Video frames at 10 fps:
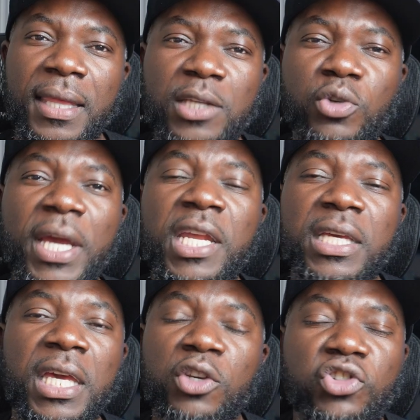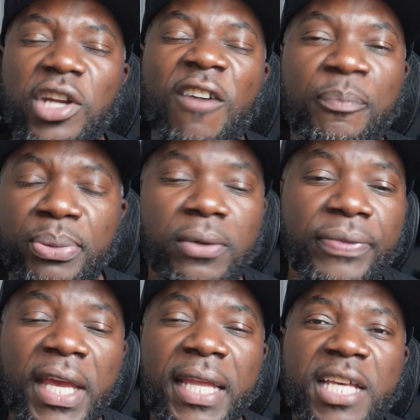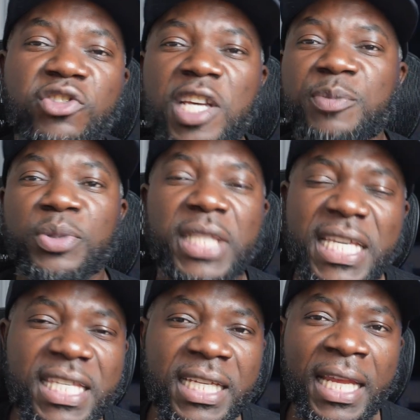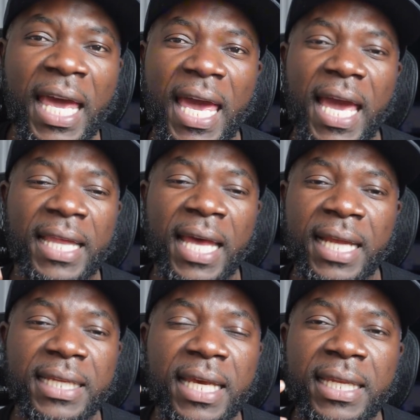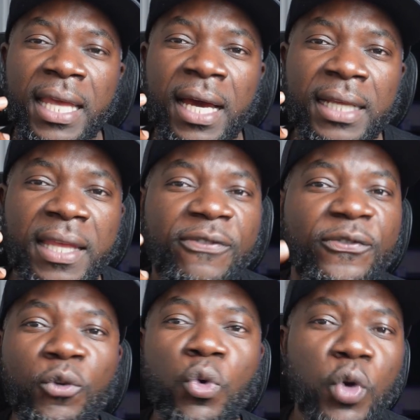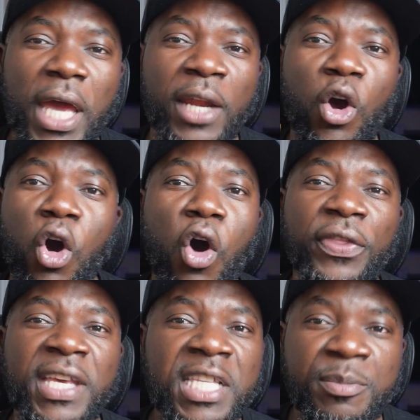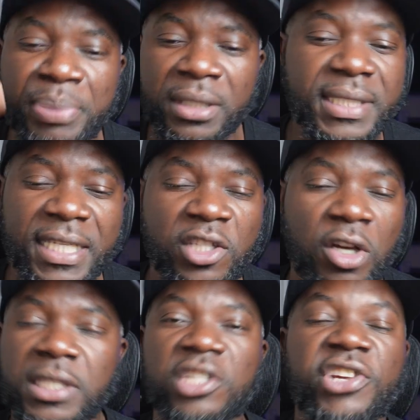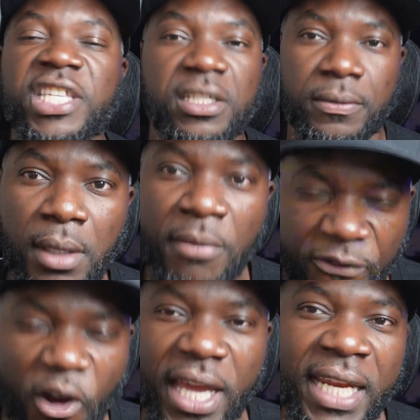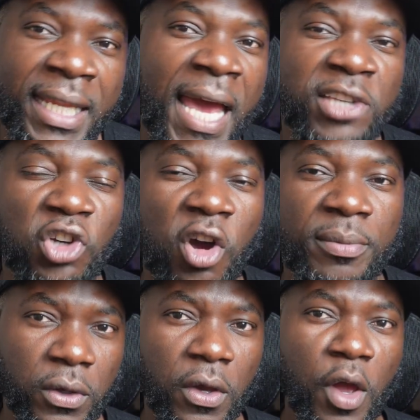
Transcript: That's why he should have put the transportation and then the food and all these bills into consideration before getting that job.